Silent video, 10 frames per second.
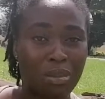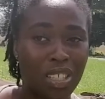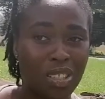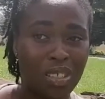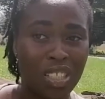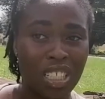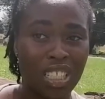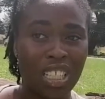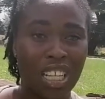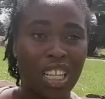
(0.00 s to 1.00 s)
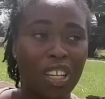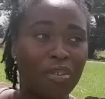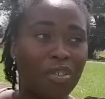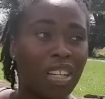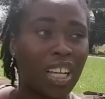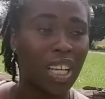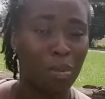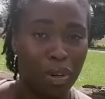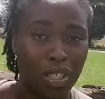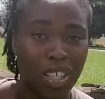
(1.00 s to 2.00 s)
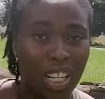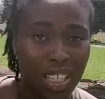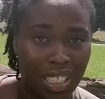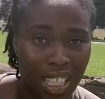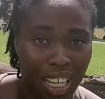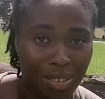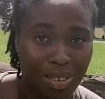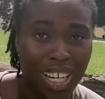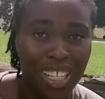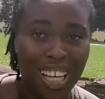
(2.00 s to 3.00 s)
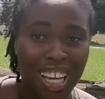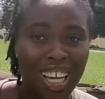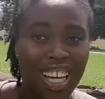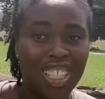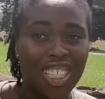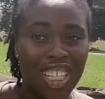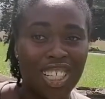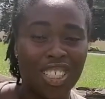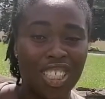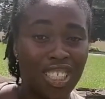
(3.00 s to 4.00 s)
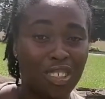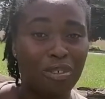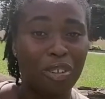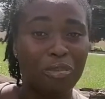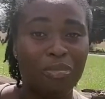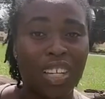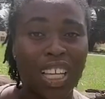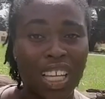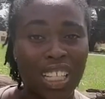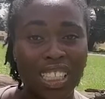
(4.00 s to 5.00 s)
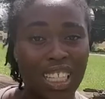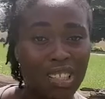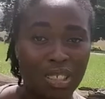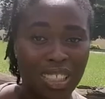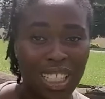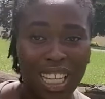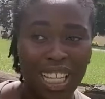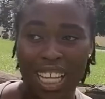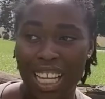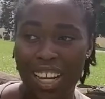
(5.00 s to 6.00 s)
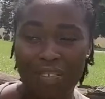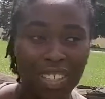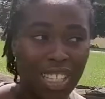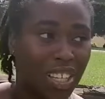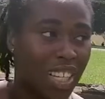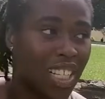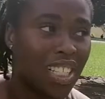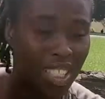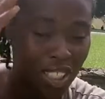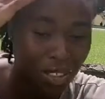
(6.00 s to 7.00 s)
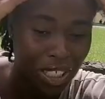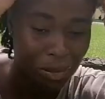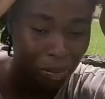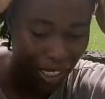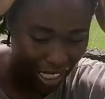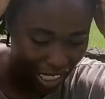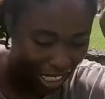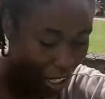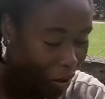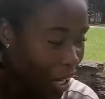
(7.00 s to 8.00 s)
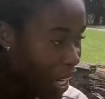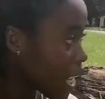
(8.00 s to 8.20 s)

mini twist is like if you don't like a particular style, you can change it from days to day, like every day. You can see this one I'm packing now.